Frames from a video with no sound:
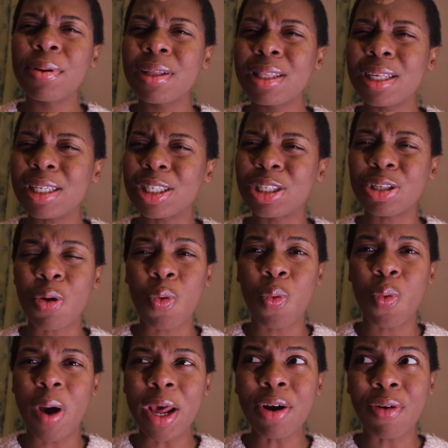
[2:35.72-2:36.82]
put this
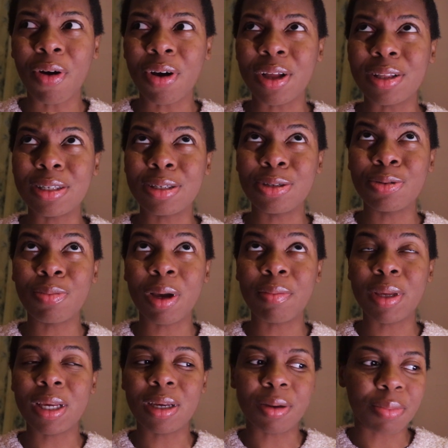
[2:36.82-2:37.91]
sweater on to do my
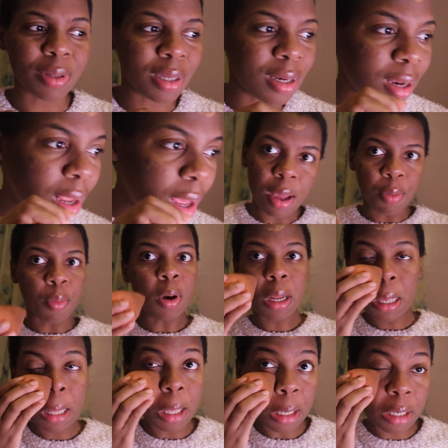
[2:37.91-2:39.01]
makeup in? I want
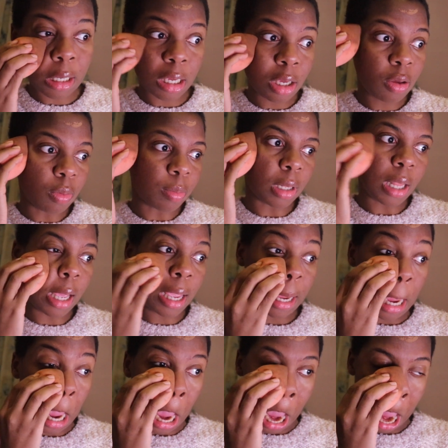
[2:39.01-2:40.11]
to look cute, but
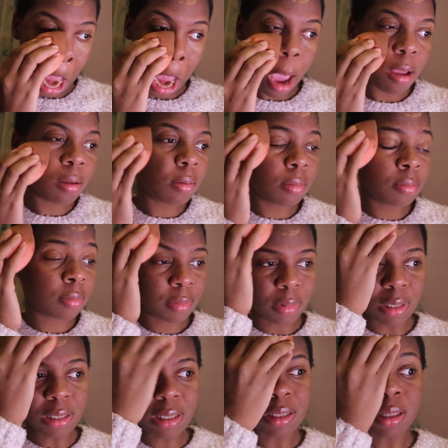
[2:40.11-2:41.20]
like
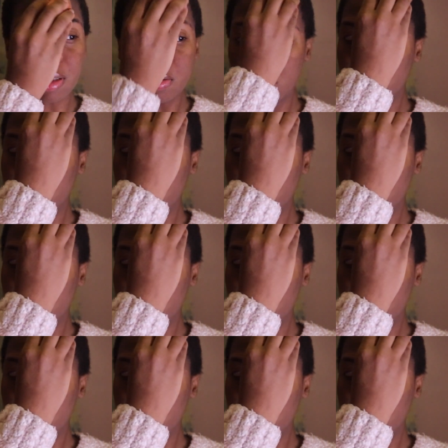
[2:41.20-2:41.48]
this is a little